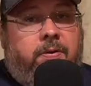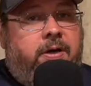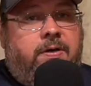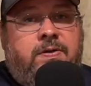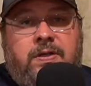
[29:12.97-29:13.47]

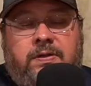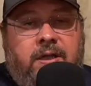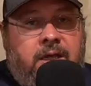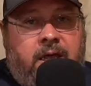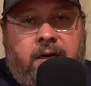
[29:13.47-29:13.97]
players that
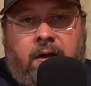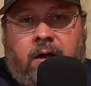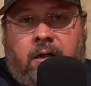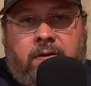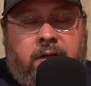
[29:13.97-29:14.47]
they had
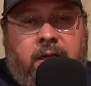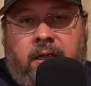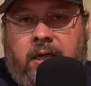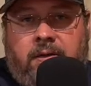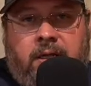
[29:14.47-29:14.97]

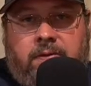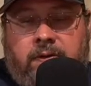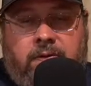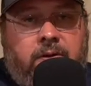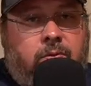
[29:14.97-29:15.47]
that